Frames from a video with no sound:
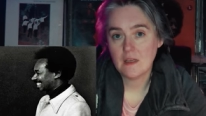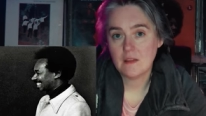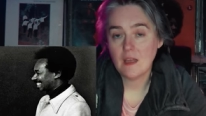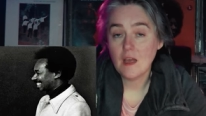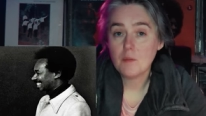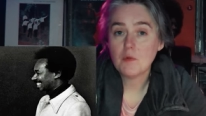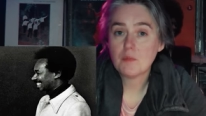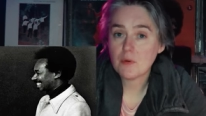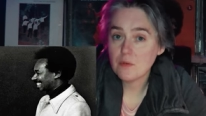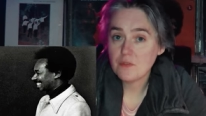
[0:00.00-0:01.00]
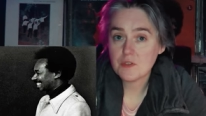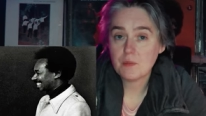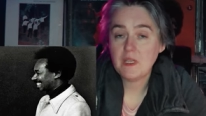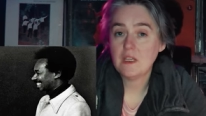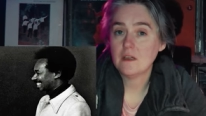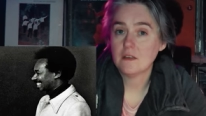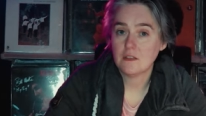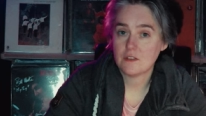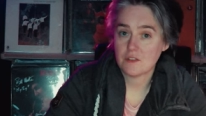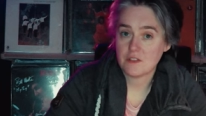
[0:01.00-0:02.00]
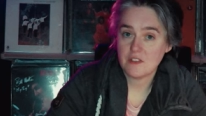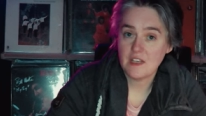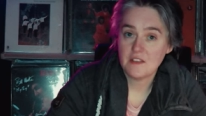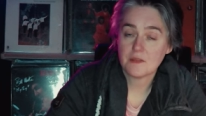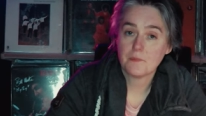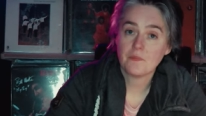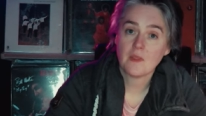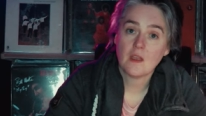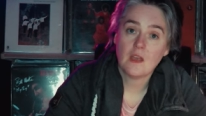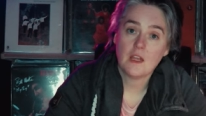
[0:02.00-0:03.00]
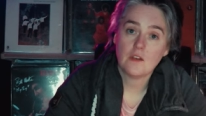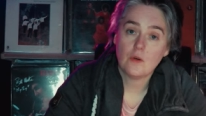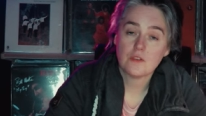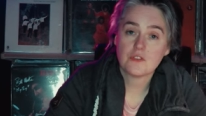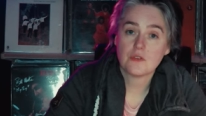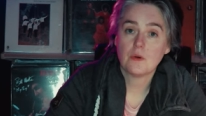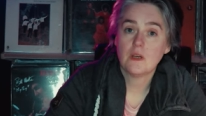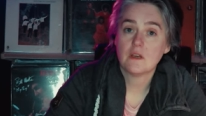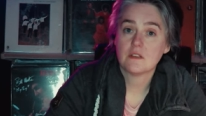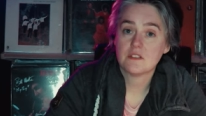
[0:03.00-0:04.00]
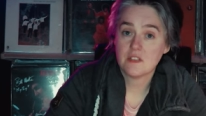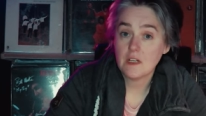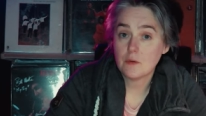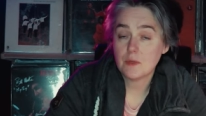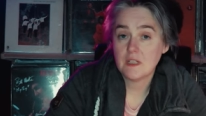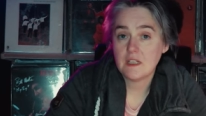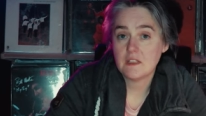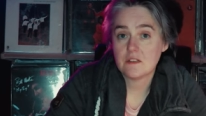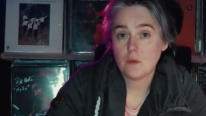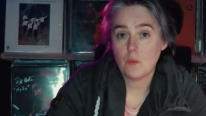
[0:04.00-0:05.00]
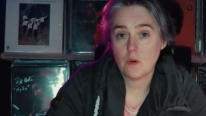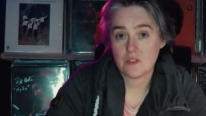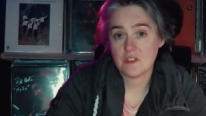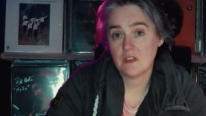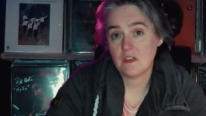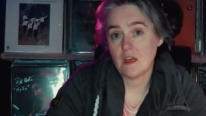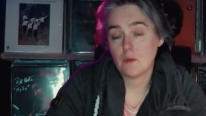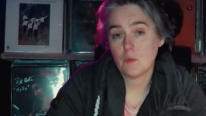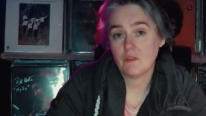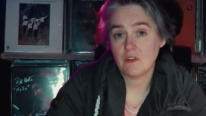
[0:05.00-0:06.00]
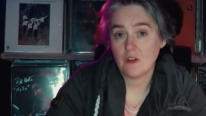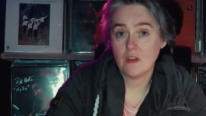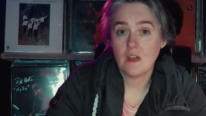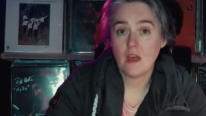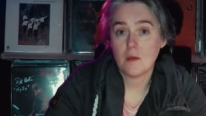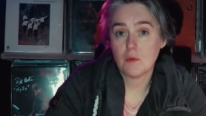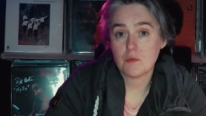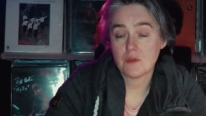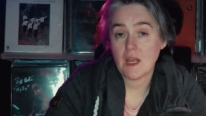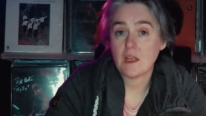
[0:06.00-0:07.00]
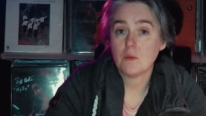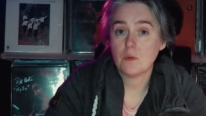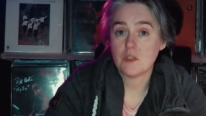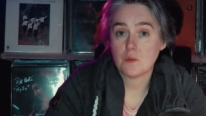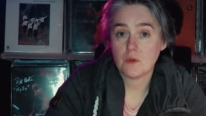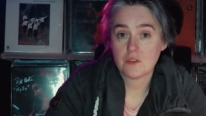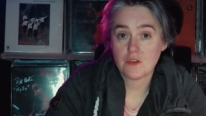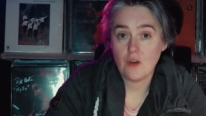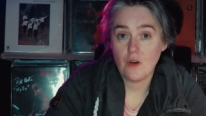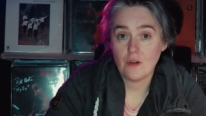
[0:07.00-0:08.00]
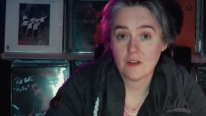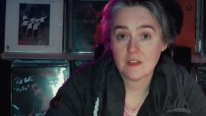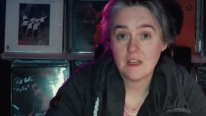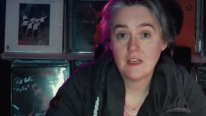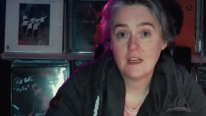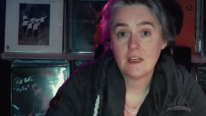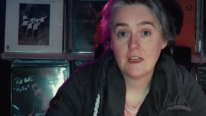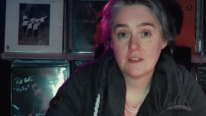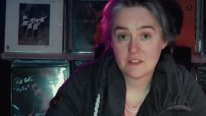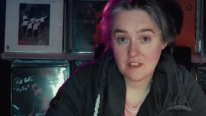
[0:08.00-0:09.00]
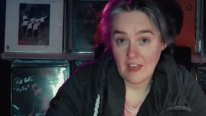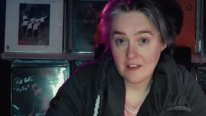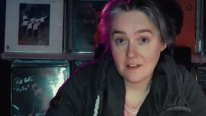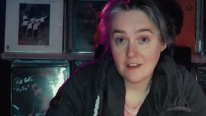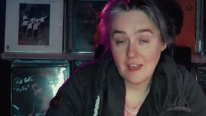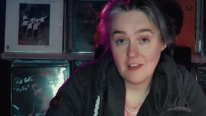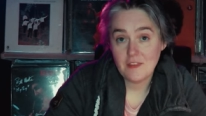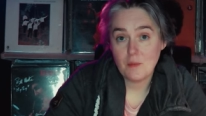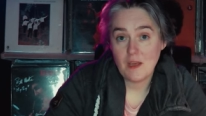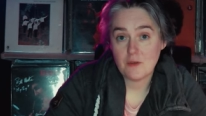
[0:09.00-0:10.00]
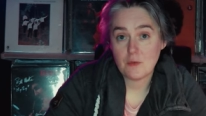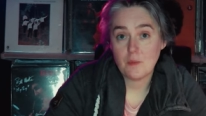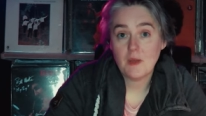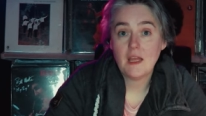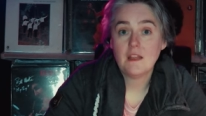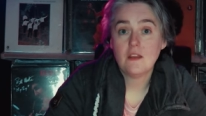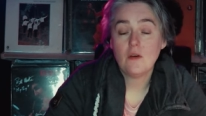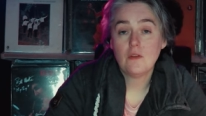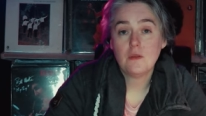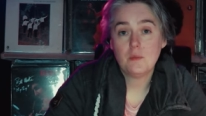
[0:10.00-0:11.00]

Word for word: The album proved to be a success, and also a single release was done with a non-album track which was called Scandal and the Bedroom, and on the